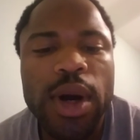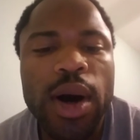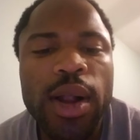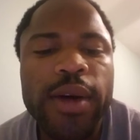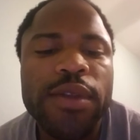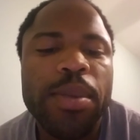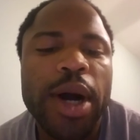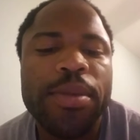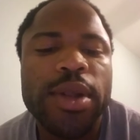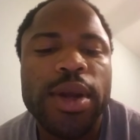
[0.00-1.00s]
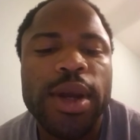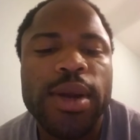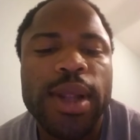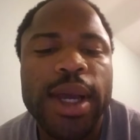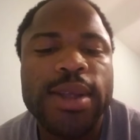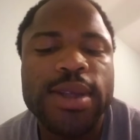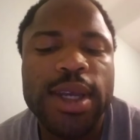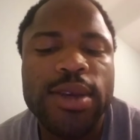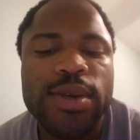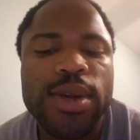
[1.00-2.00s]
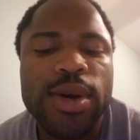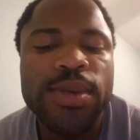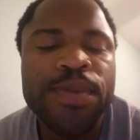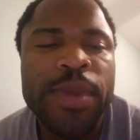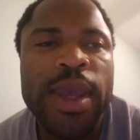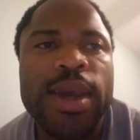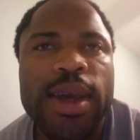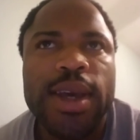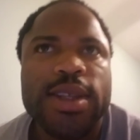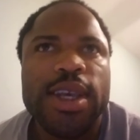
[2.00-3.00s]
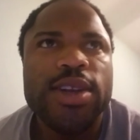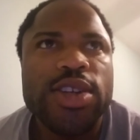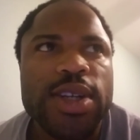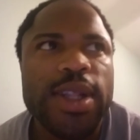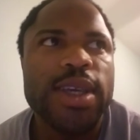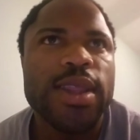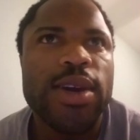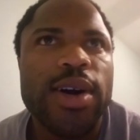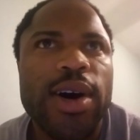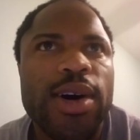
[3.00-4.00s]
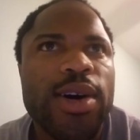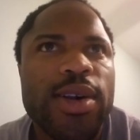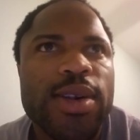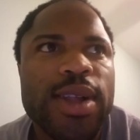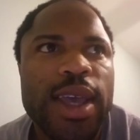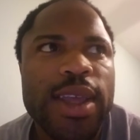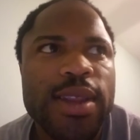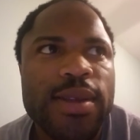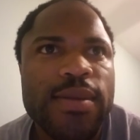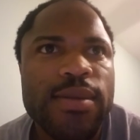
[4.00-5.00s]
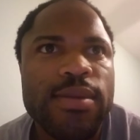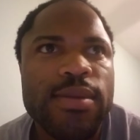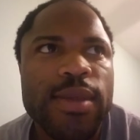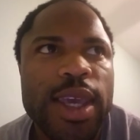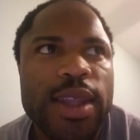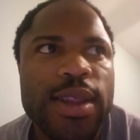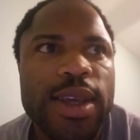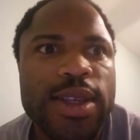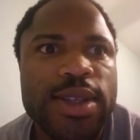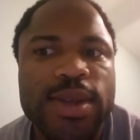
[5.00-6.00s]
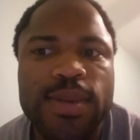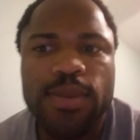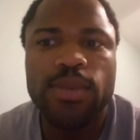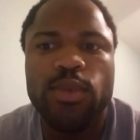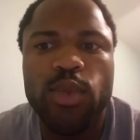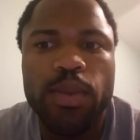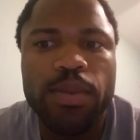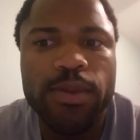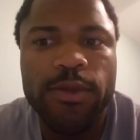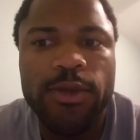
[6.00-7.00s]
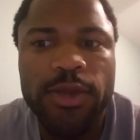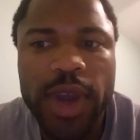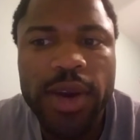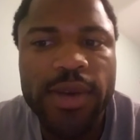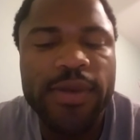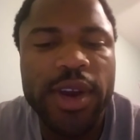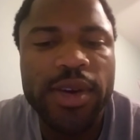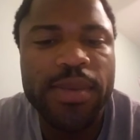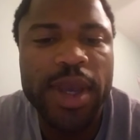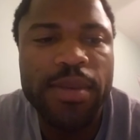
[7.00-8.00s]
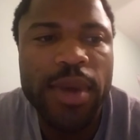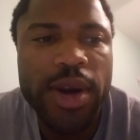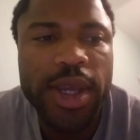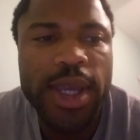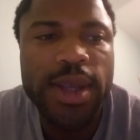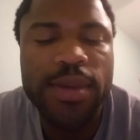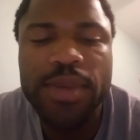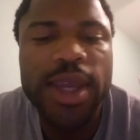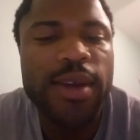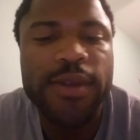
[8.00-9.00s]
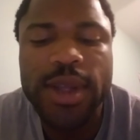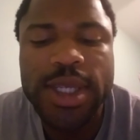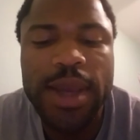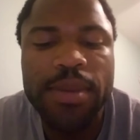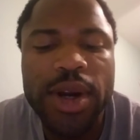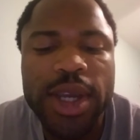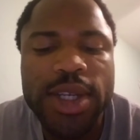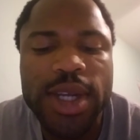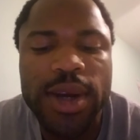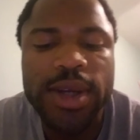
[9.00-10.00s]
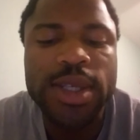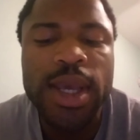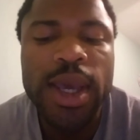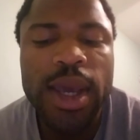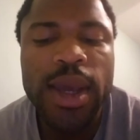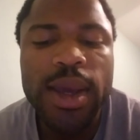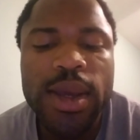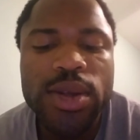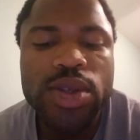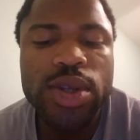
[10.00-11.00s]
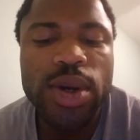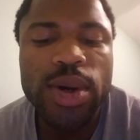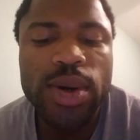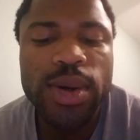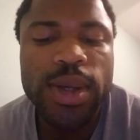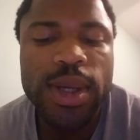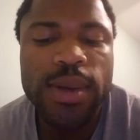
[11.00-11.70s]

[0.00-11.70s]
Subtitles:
all of the popular airlines that you know. Essentially, they're all in this very, very big market competing for the same market shares. So